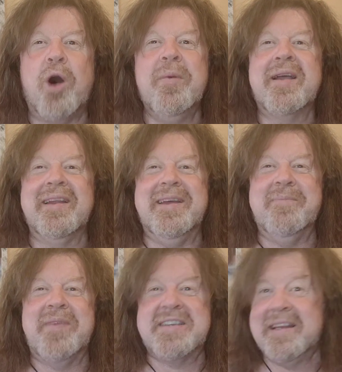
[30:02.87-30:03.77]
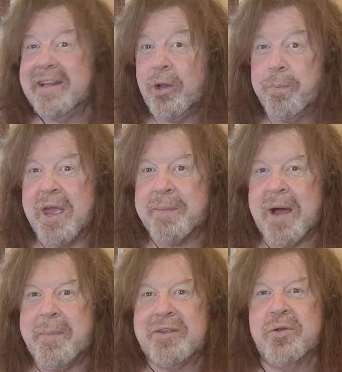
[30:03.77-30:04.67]
comically. He's in Little Big
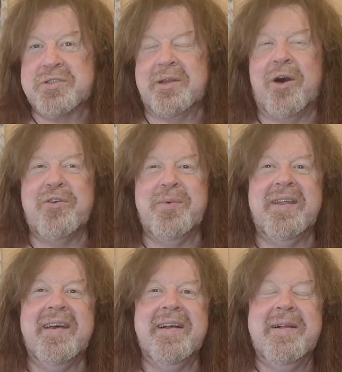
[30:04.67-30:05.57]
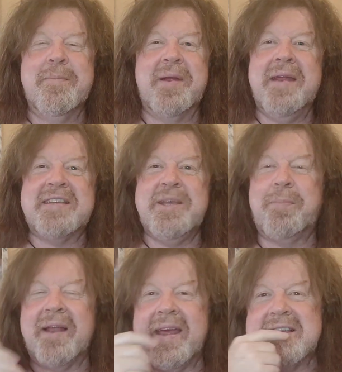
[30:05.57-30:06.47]
Man with Dustin Hoffman, but in this
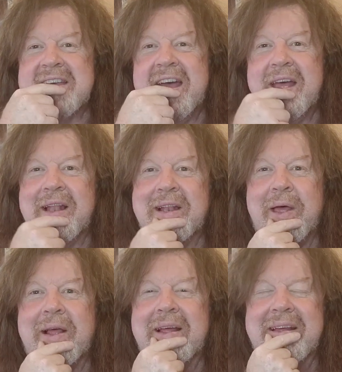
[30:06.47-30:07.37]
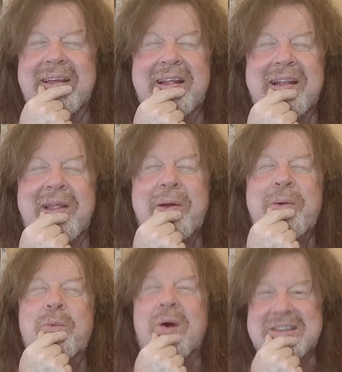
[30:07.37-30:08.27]
he plays
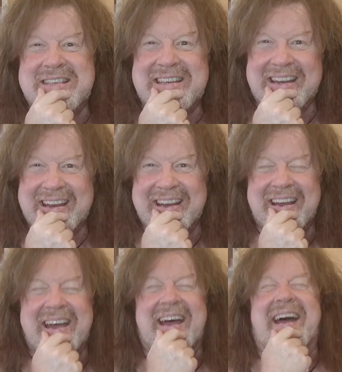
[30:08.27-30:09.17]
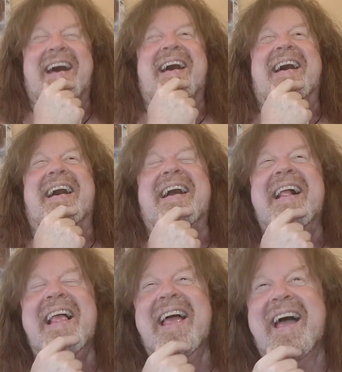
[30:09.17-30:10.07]
Lone Watty.
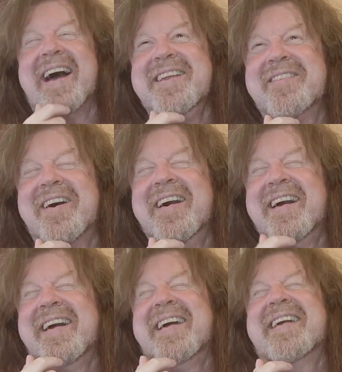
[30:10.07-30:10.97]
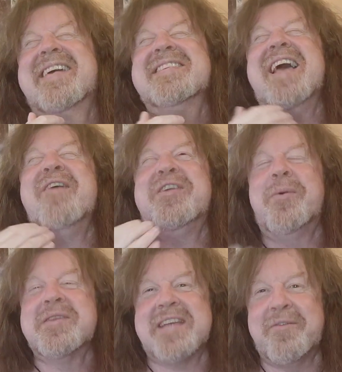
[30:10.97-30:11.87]
And you've got, because
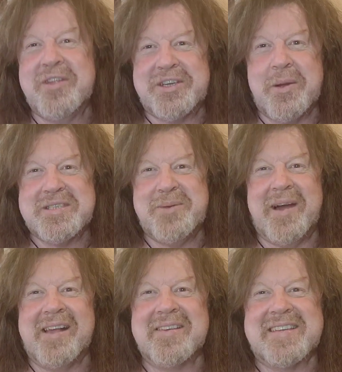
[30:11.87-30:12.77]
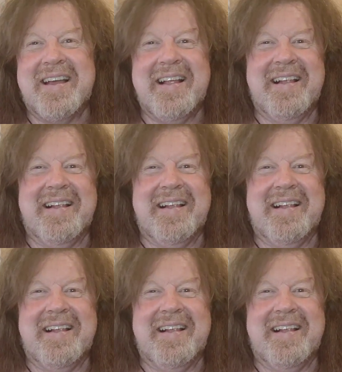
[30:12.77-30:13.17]
everyone's after Josie Wales